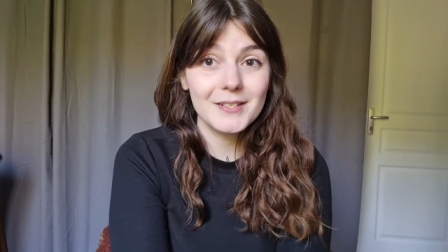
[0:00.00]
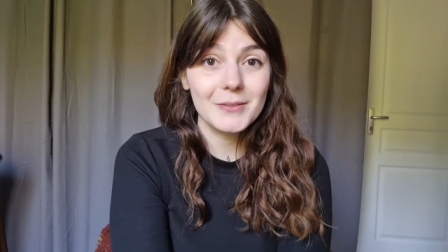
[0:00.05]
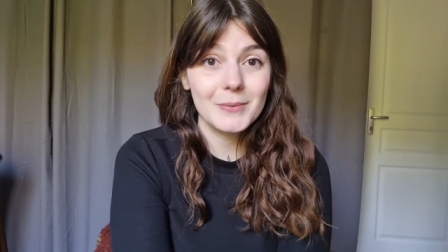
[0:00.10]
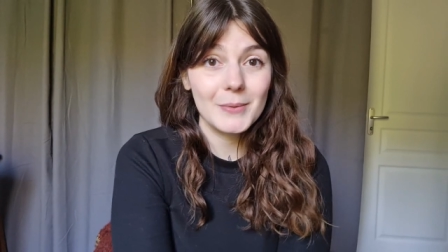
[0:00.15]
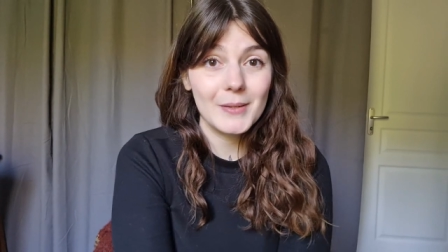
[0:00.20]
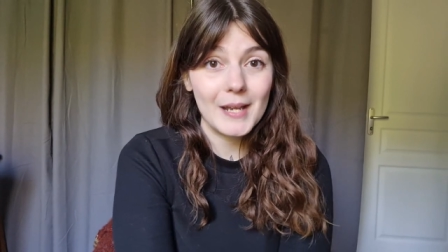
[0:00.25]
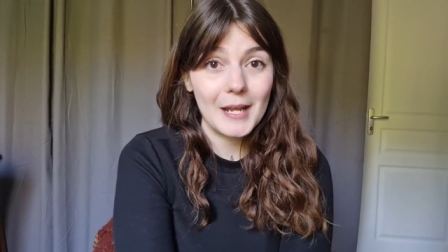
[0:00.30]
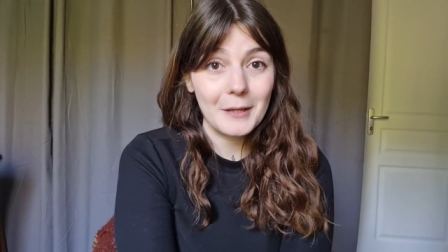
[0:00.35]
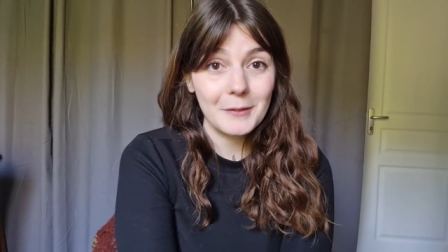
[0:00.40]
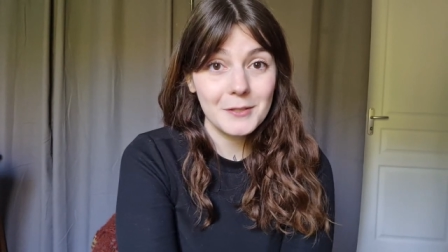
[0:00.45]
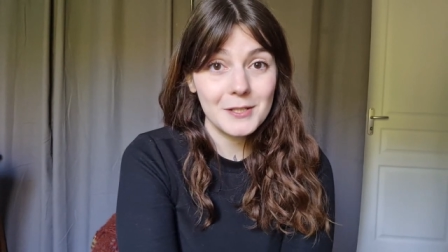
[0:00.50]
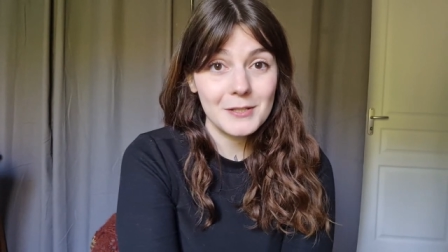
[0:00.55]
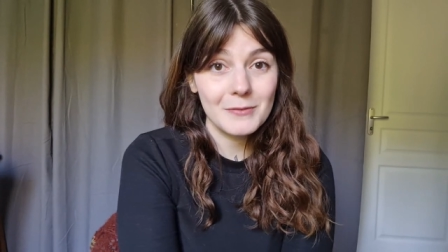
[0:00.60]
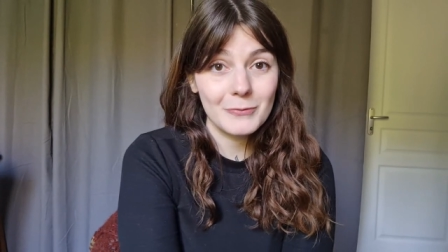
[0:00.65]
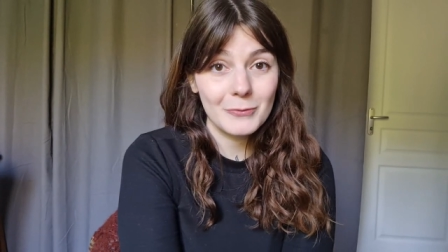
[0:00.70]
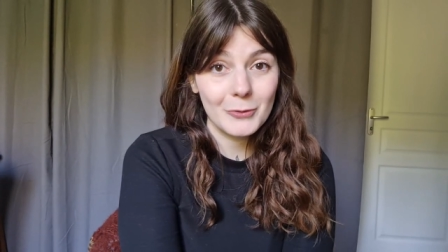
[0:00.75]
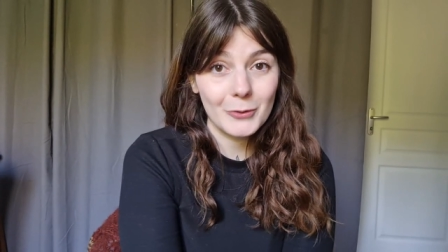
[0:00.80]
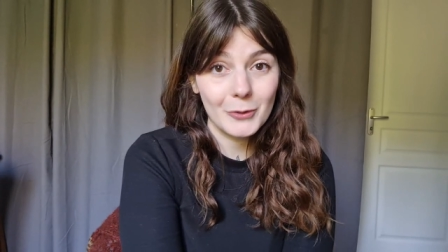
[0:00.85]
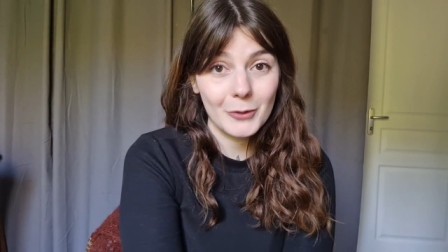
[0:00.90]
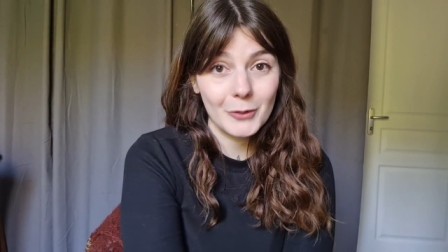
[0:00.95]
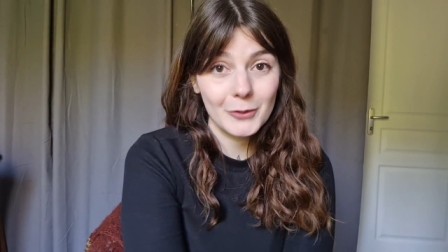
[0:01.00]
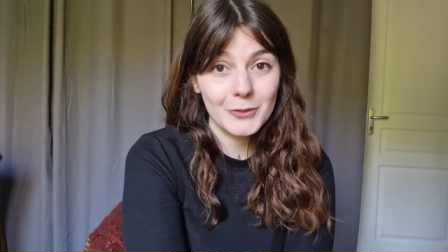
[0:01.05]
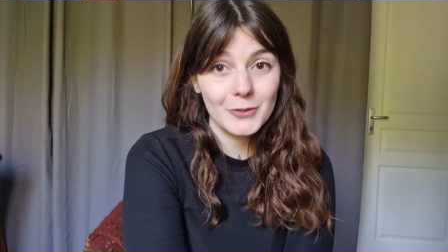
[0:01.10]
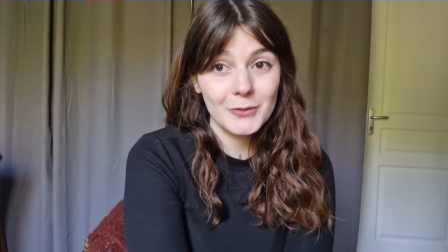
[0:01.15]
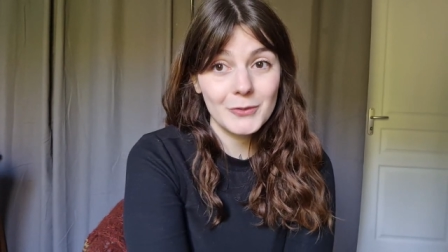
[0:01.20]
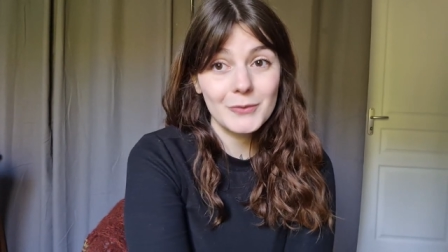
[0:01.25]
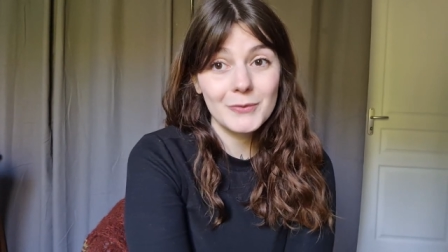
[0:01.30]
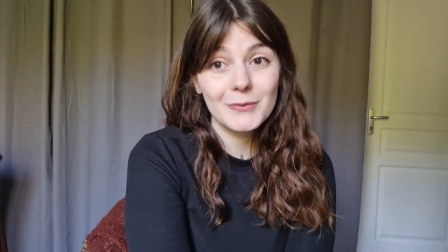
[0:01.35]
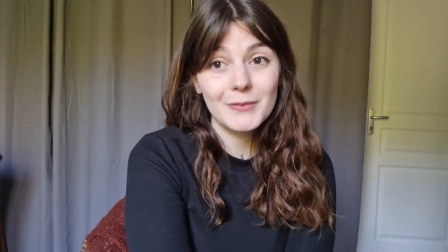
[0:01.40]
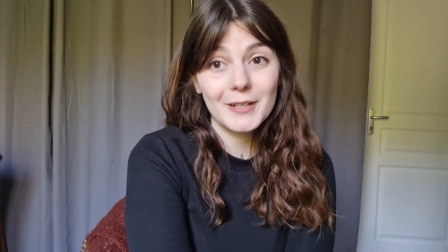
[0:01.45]
to announce for
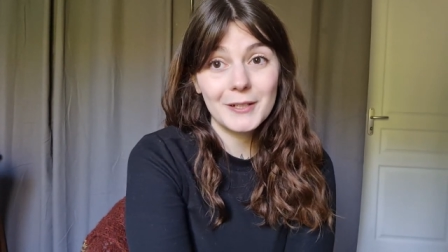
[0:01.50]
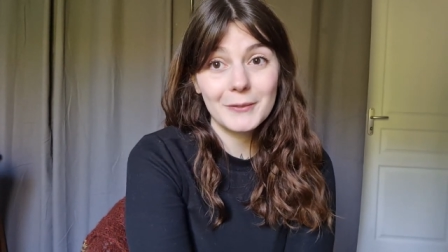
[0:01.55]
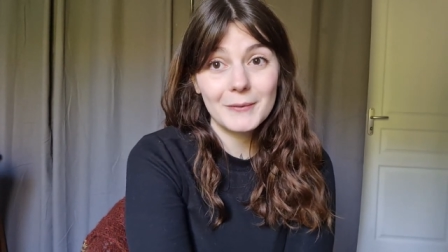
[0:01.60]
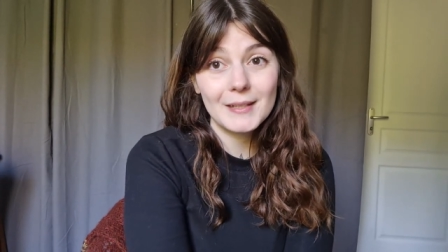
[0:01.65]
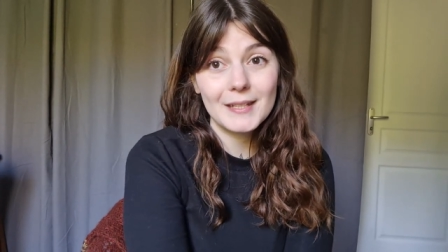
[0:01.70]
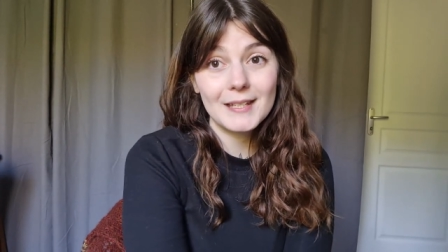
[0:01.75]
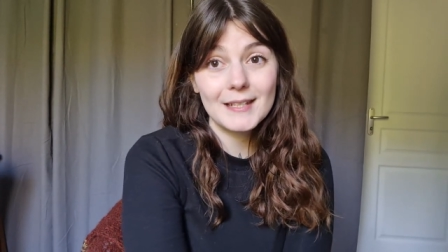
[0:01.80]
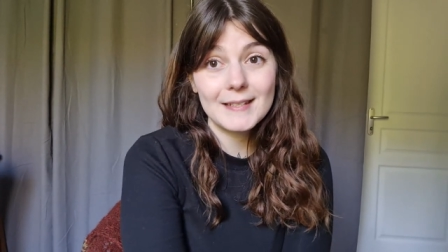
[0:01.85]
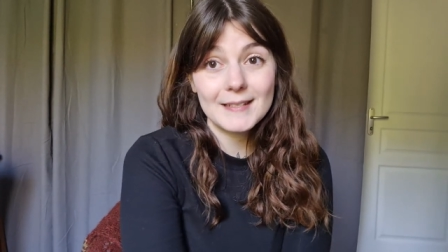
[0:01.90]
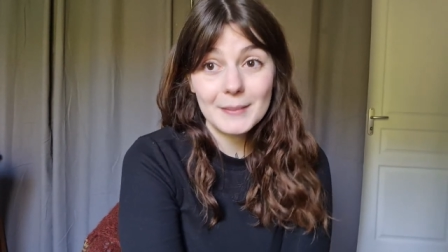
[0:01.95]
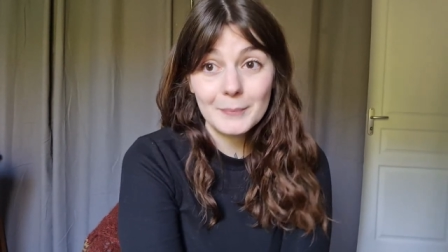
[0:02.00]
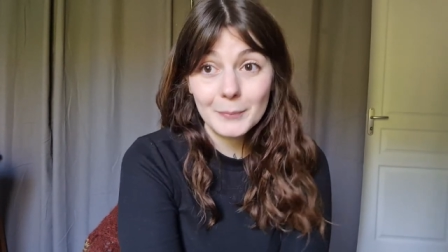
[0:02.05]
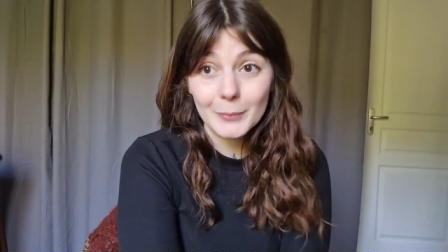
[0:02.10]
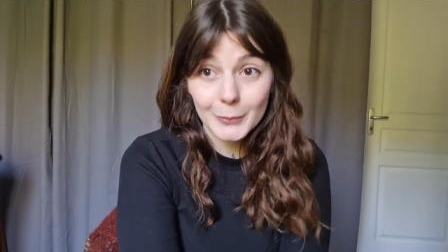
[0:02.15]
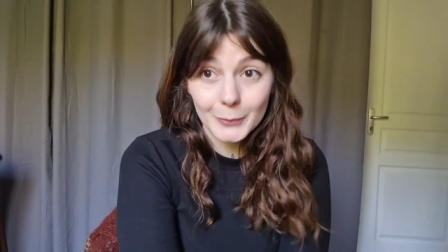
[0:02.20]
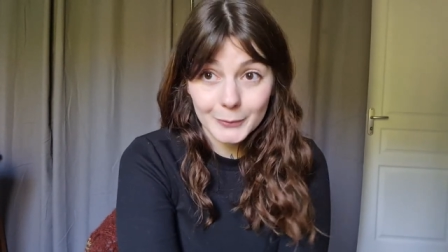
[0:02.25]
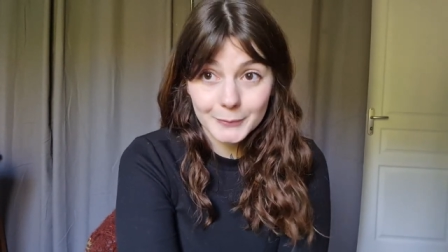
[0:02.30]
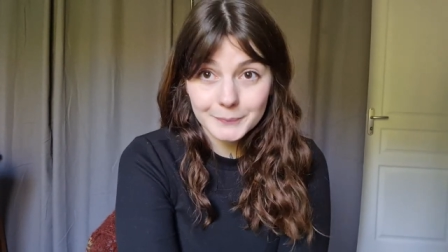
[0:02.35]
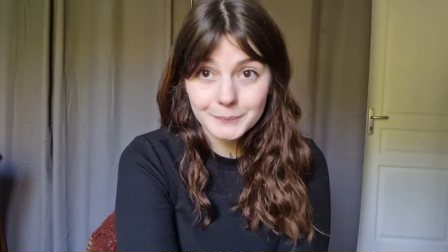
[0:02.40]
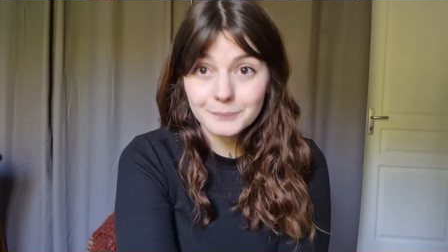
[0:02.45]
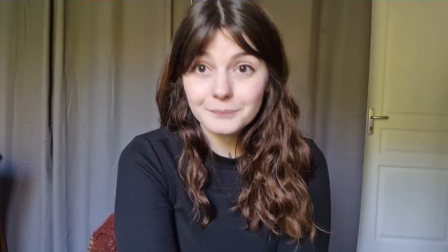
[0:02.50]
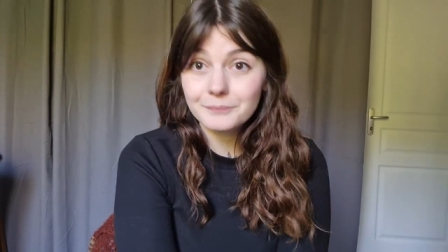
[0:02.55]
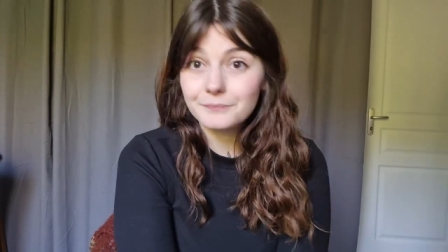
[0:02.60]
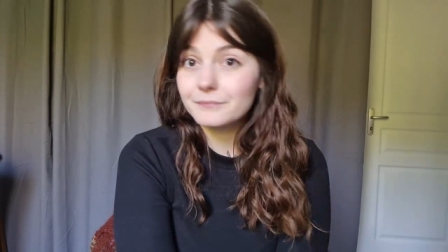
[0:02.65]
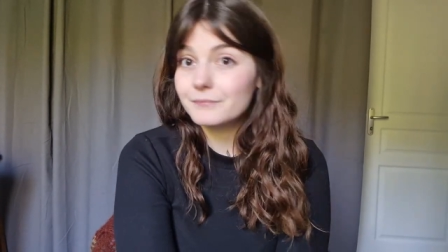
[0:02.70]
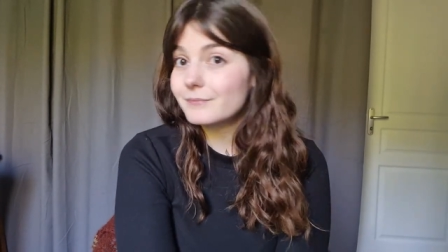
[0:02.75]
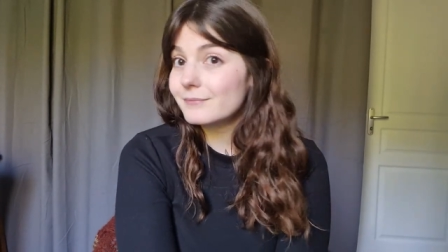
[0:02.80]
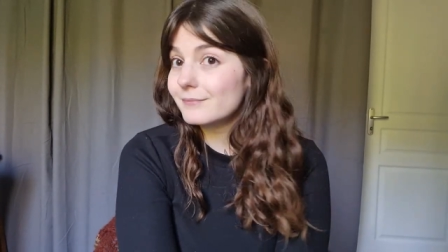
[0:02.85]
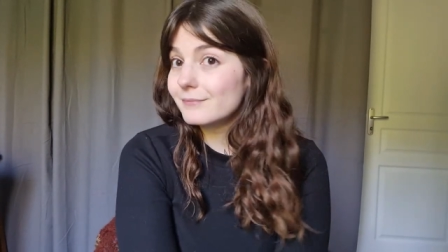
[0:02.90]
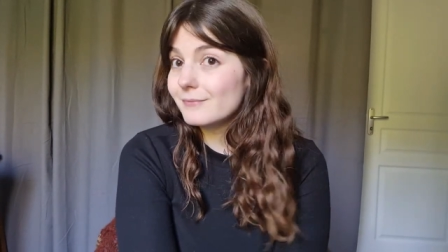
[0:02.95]
two very simple
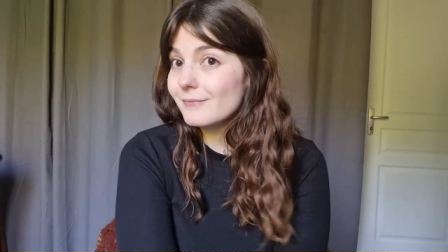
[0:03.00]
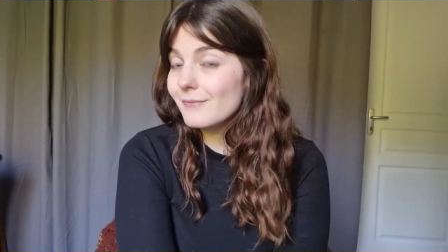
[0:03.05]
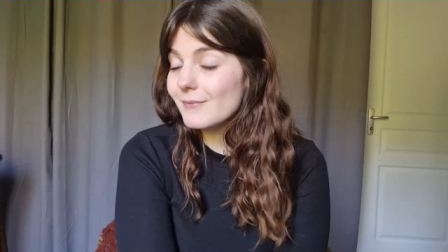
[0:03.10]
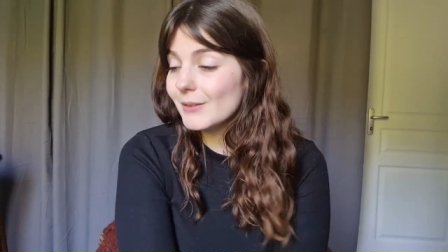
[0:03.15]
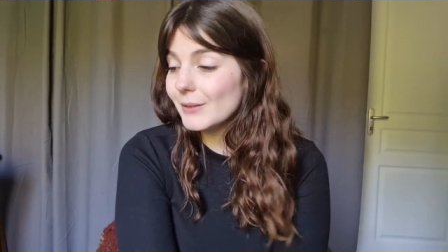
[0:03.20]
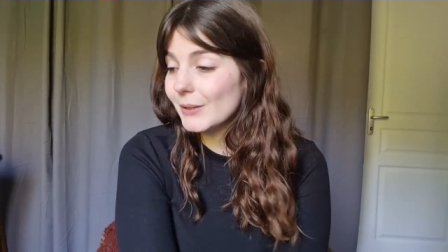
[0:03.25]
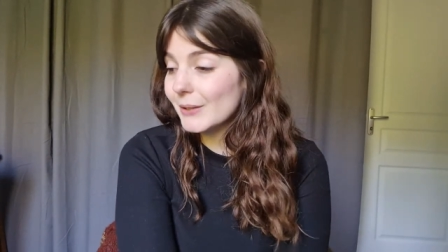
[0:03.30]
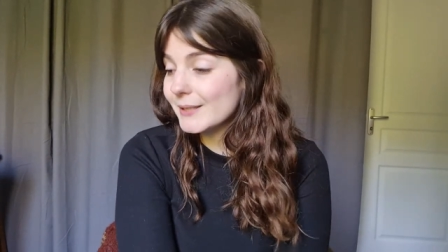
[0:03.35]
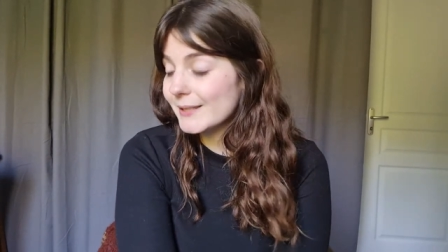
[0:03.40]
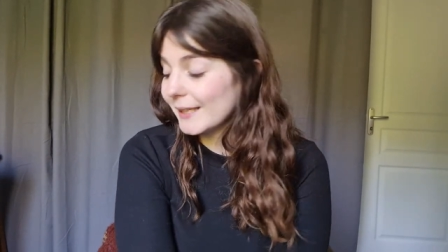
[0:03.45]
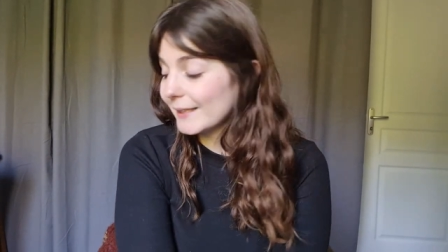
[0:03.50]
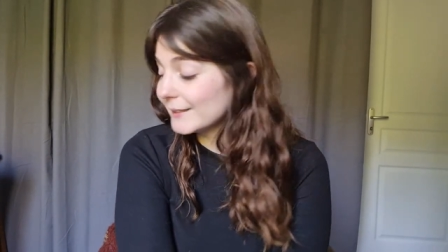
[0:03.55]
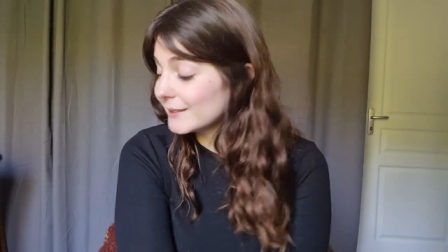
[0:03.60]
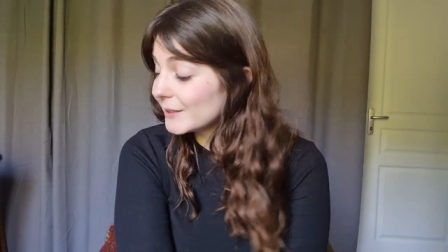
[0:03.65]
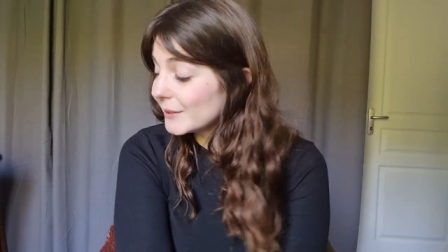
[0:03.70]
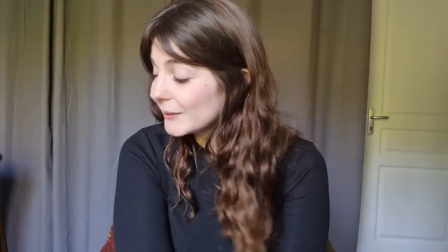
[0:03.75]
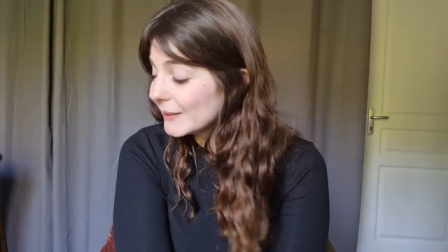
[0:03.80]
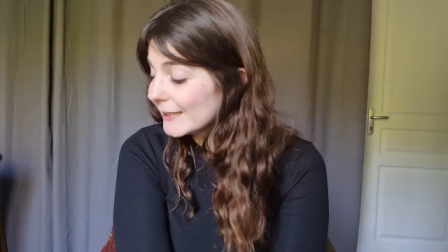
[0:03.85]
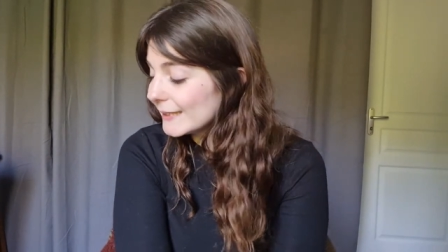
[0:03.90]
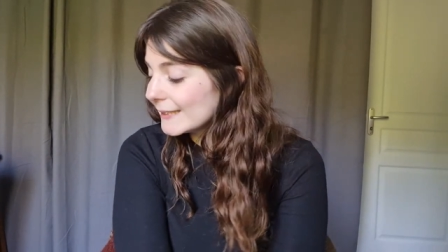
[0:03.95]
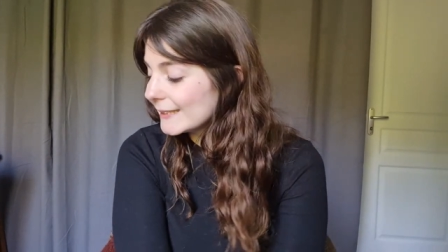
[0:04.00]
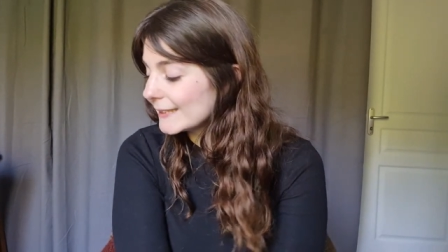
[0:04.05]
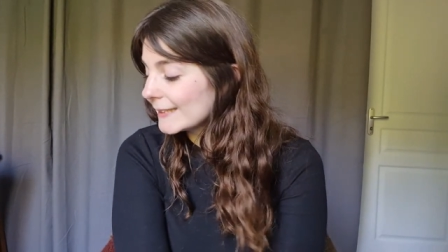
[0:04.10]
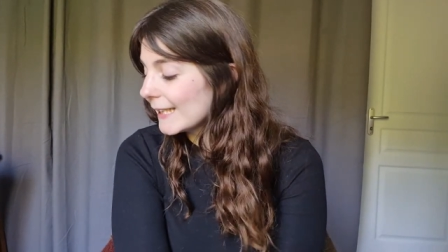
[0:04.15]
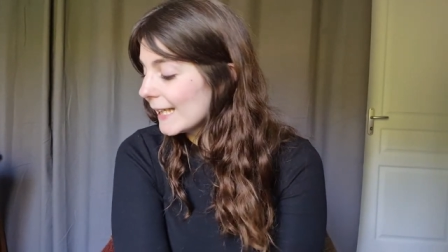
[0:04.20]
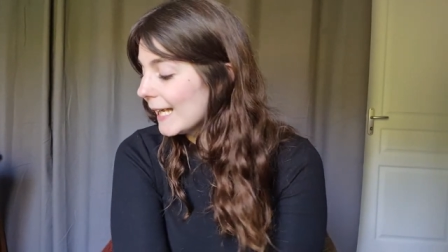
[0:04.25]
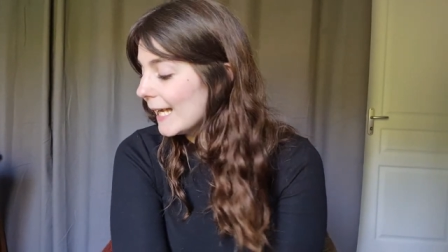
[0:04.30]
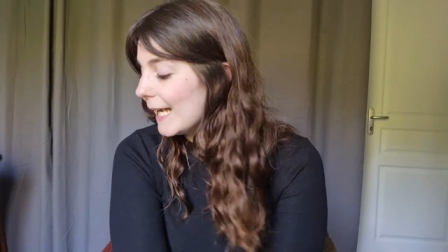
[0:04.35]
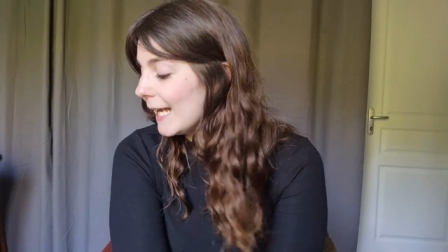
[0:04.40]
accessories.